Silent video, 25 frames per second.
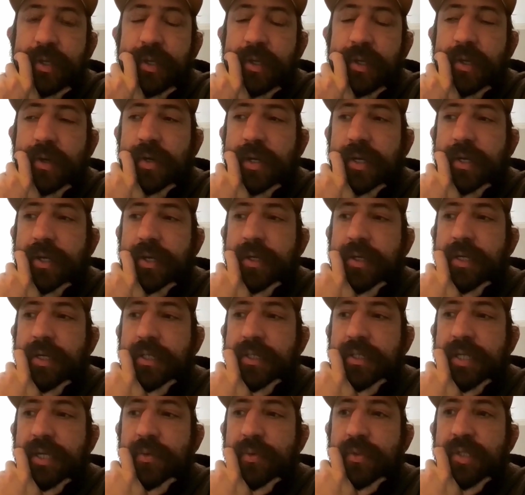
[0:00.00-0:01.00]
you know, like
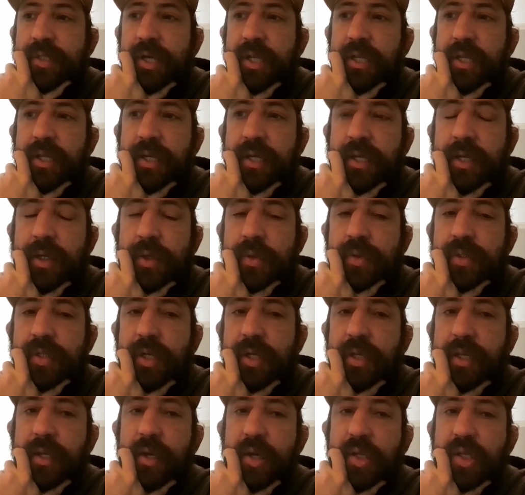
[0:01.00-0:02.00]
because he was on the he
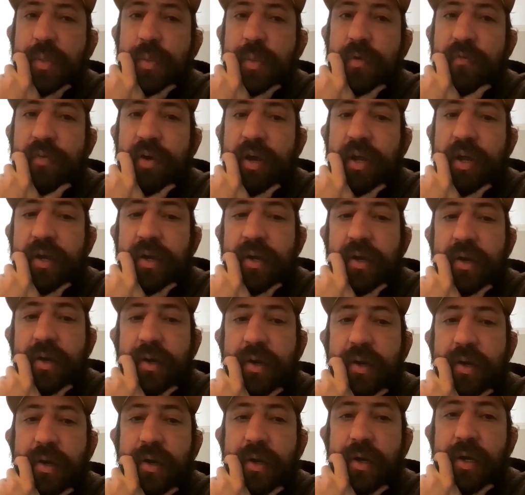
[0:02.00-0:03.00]
was on the Ultimate
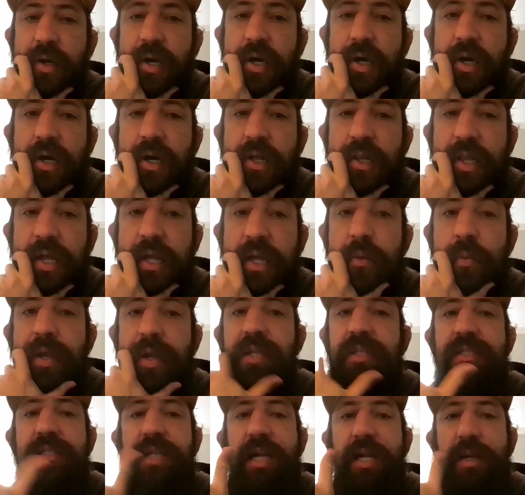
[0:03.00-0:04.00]
Fighter uh,
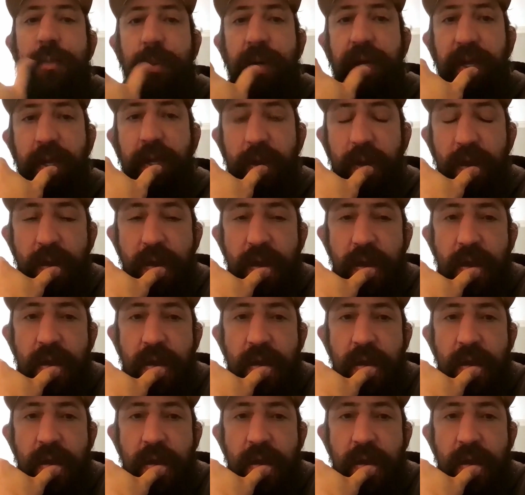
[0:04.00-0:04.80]
lightweights, and I'm like,